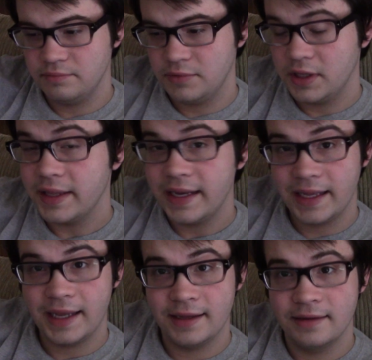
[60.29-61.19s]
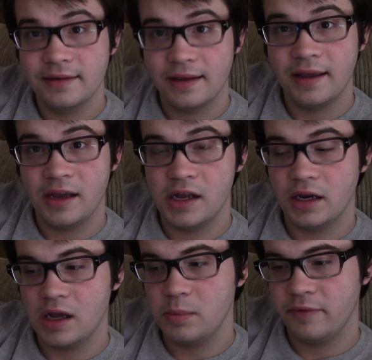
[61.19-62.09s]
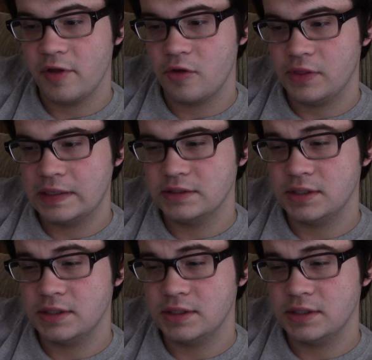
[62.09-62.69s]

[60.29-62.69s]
cleaning, and a couple of other things